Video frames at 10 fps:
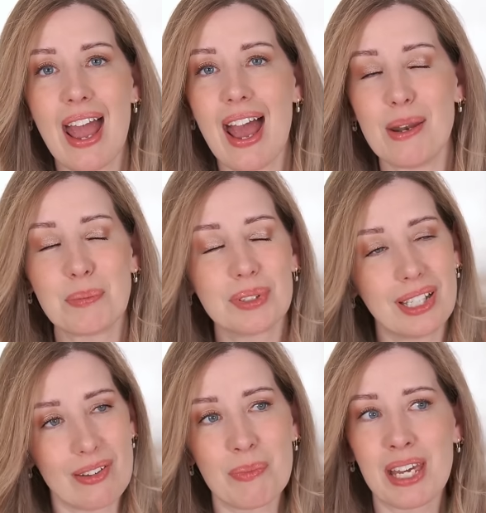And
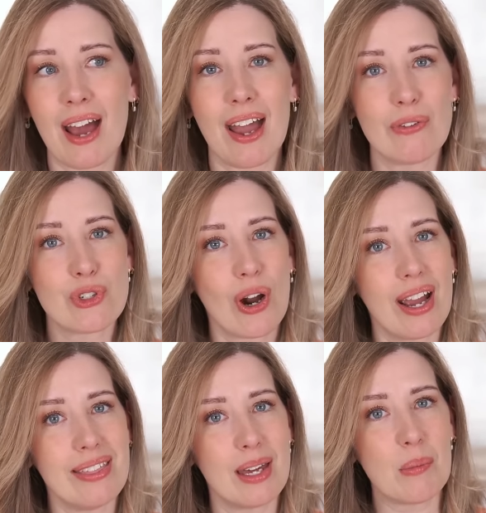believe me, I have
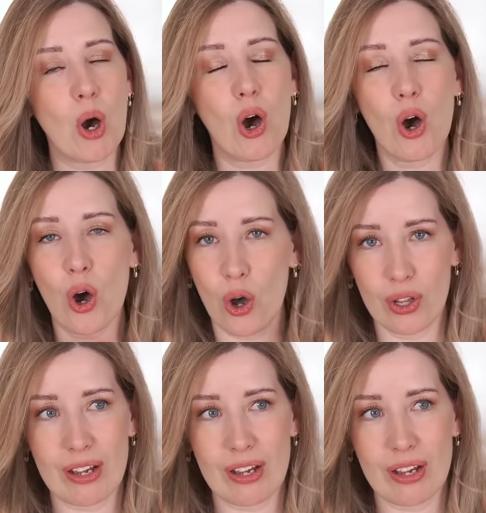tried them all.